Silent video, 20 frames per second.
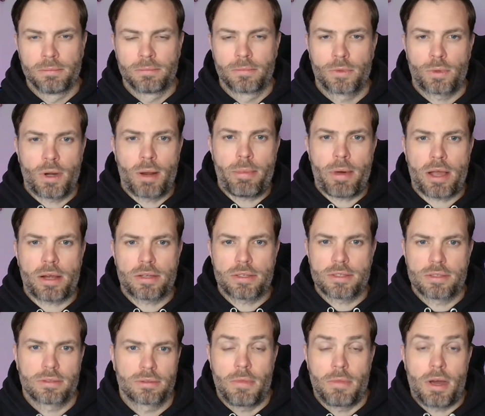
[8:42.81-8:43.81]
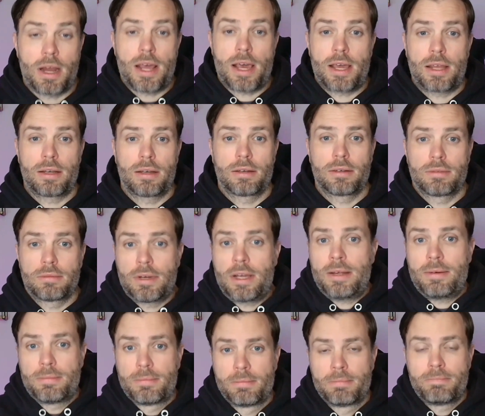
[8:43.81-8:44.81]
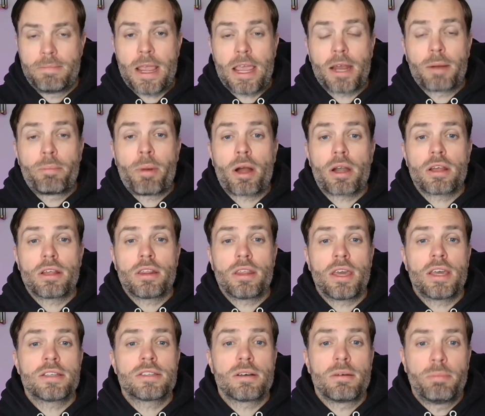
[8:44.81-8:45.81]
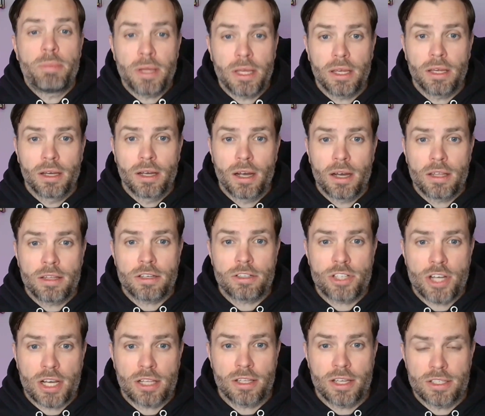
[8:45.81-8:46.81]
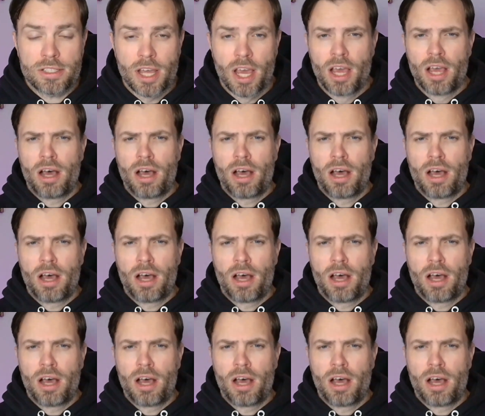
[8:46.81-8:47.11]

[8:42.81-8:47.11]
$20. Why not? Right? Make it a part of the SOP on their checklist.